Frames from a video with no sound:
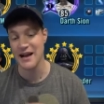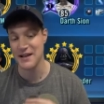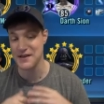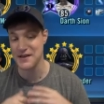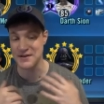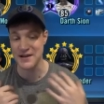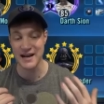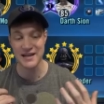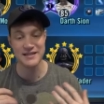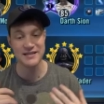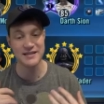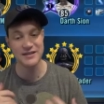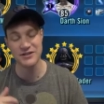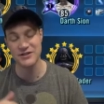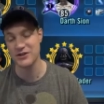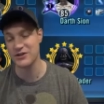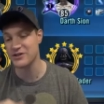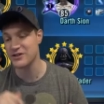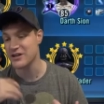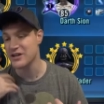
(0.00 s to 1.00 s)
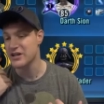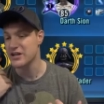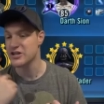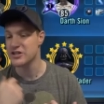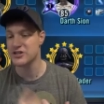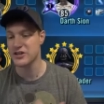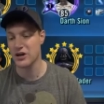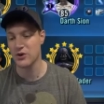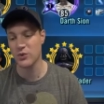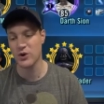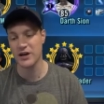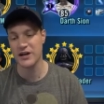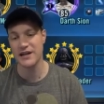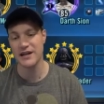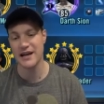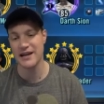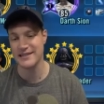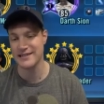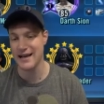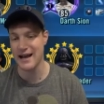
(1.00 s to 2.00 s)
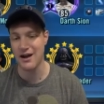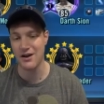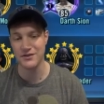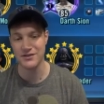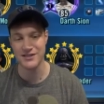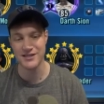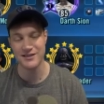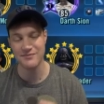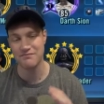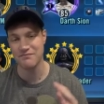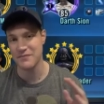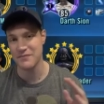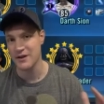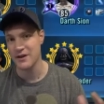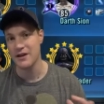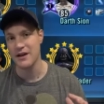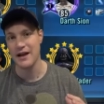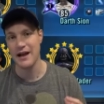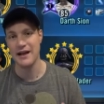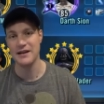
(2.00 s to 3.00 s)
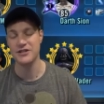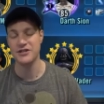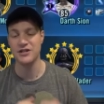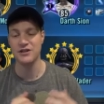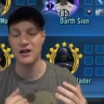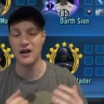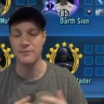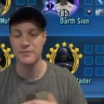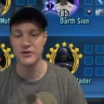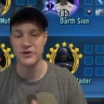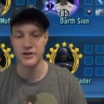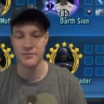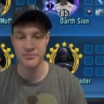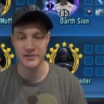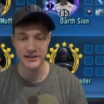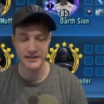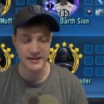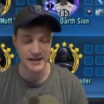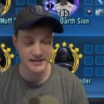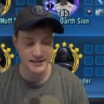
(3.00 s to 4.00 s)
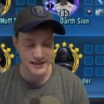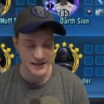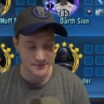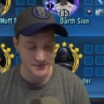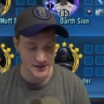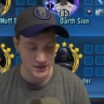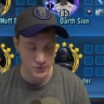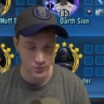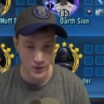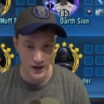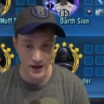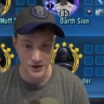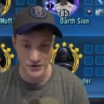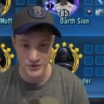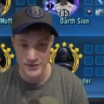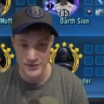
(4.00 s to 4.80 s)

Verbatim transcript: And the Night Sisters start working on Talzin, and she'll help you complete that team as well.